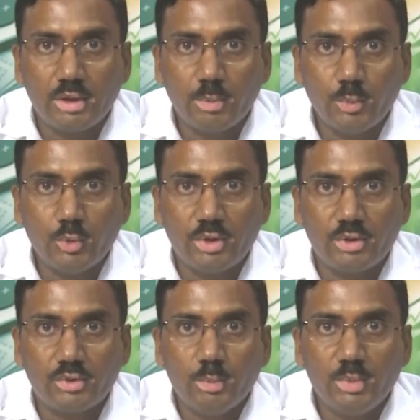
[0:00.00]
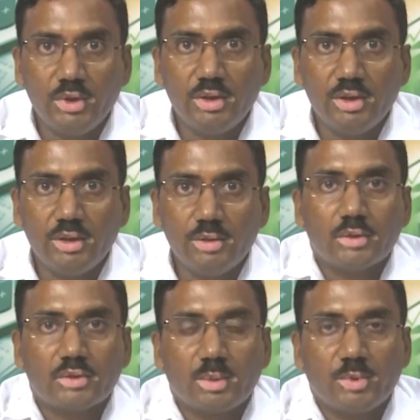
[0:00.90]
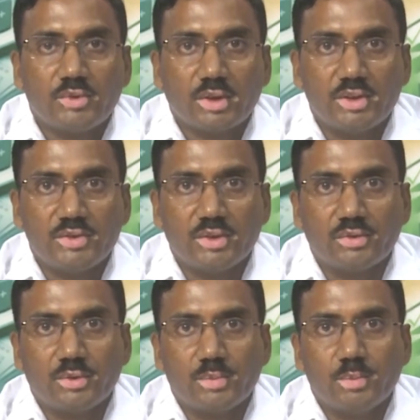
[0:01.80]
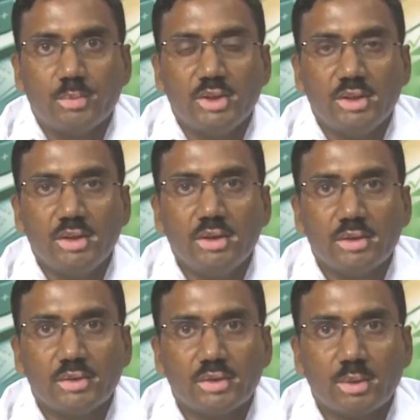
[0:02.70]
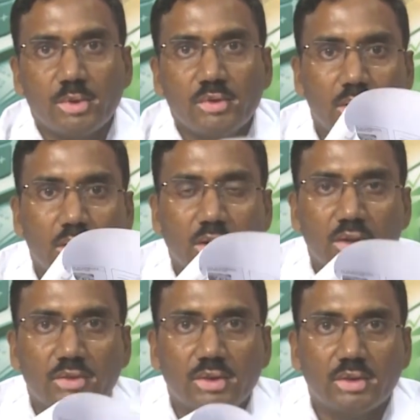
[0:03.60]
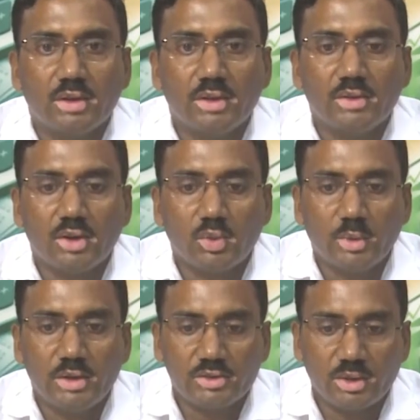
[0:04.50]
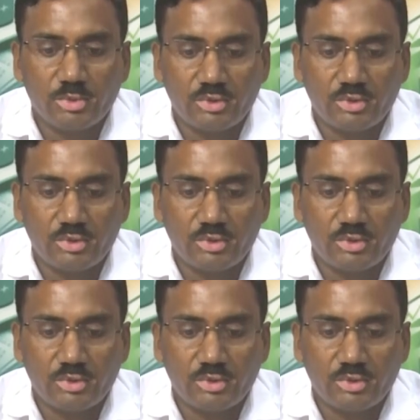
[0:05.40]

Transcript: components, we need service technicians. That is automobile service